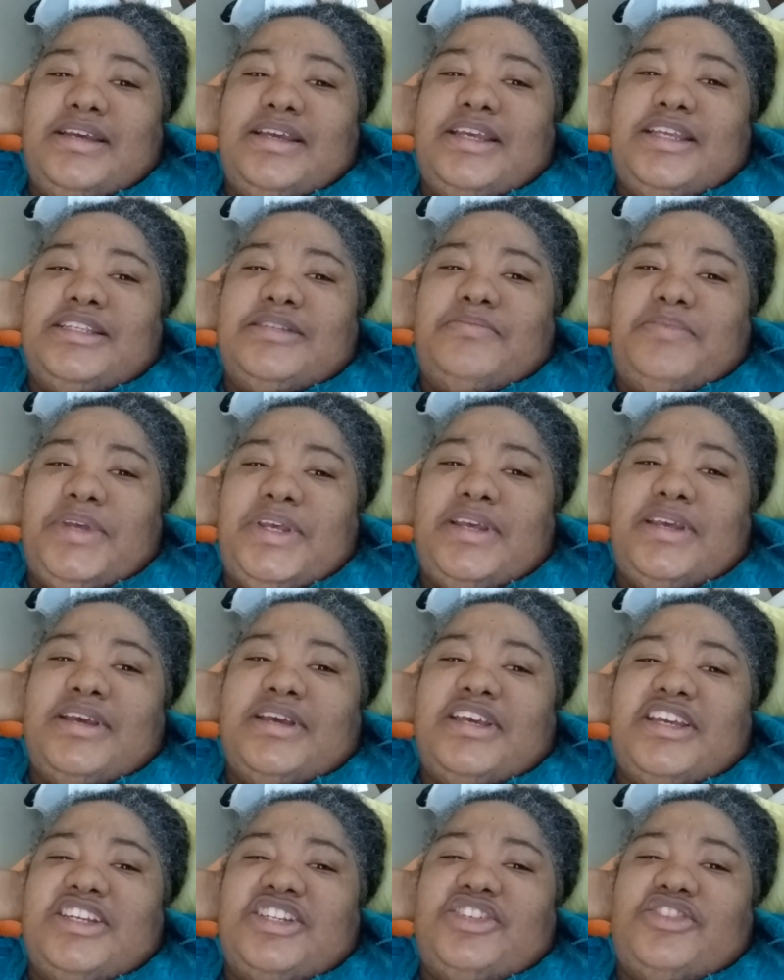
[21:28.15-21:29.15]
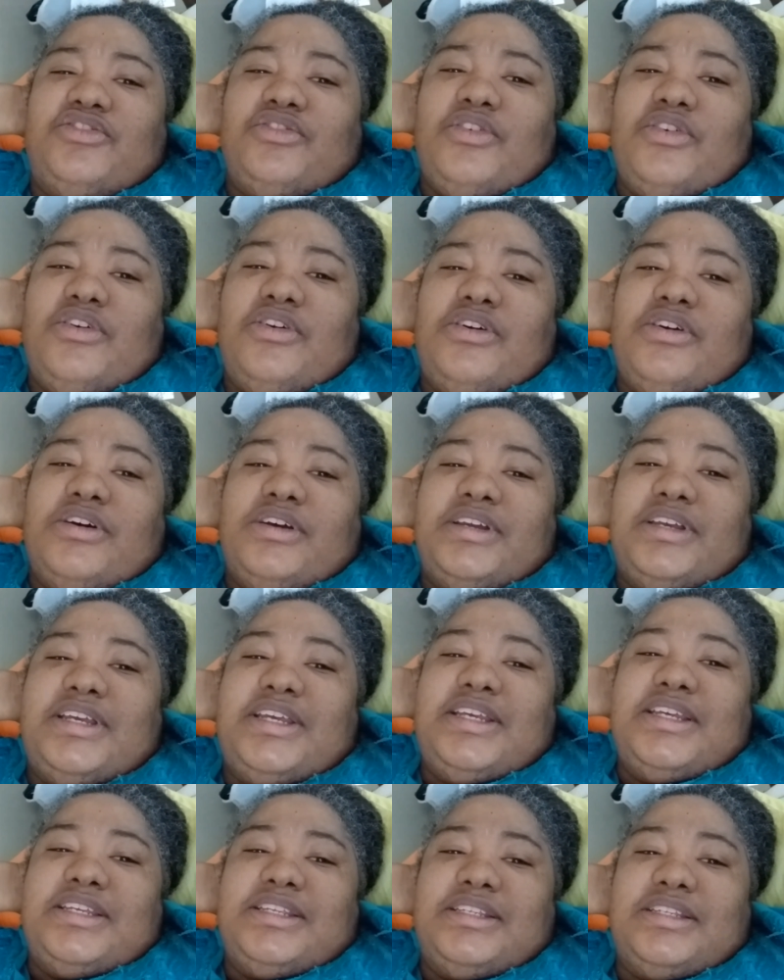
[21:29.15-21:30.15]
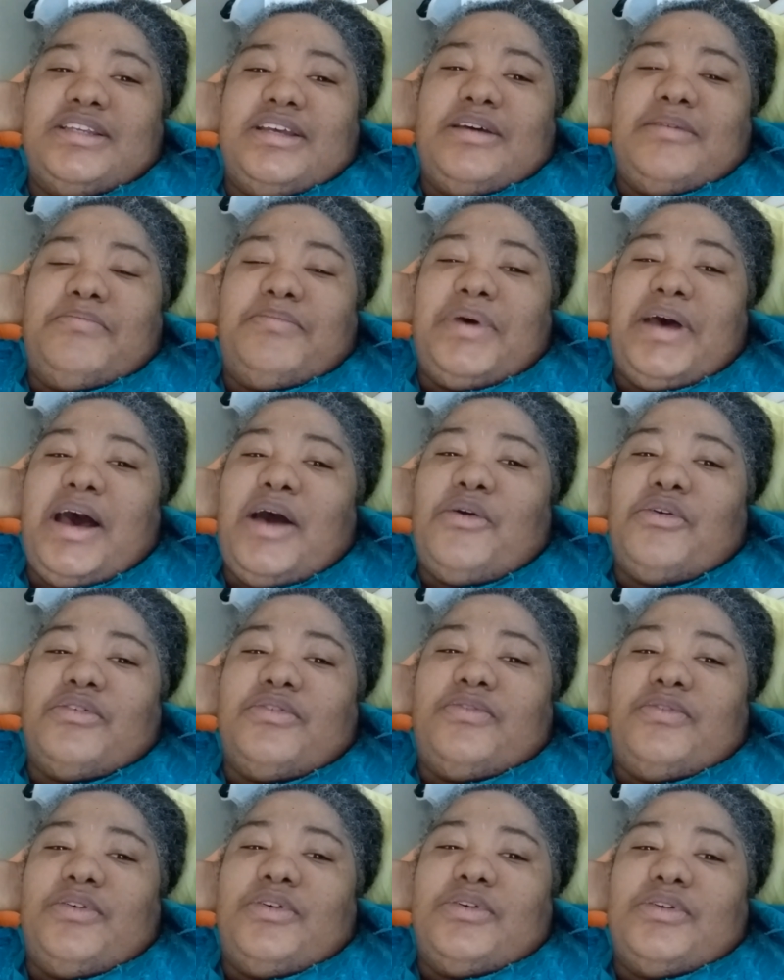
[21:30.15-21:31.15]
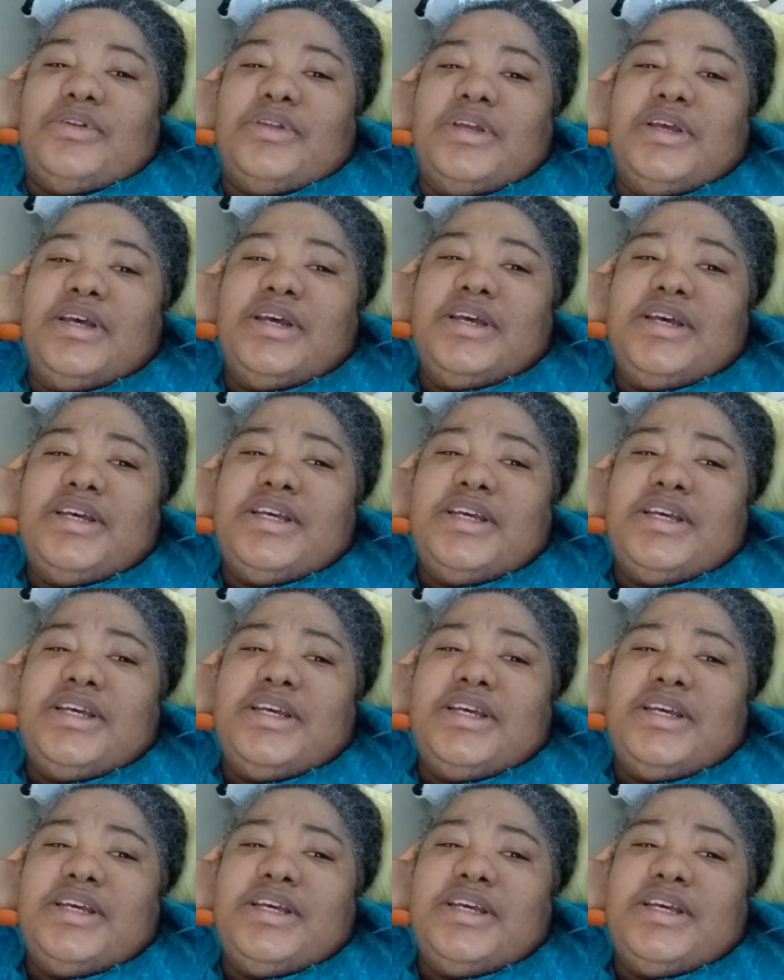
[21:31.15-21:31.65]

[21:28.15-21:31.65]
He's big, he's strong, he's powerful,